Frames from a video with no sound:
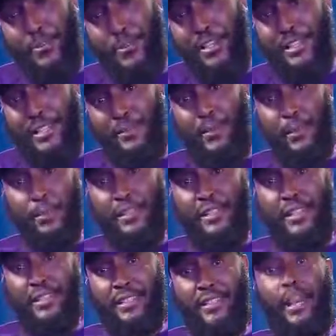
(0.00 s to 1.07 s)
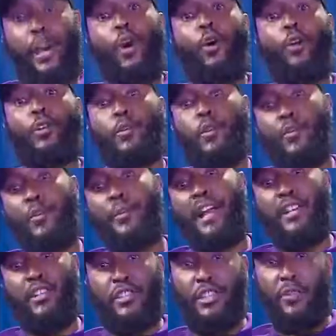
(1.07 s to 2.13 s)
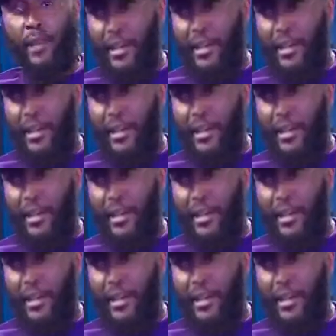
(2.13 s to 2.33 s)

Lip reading: and the red team represented all the way from Energy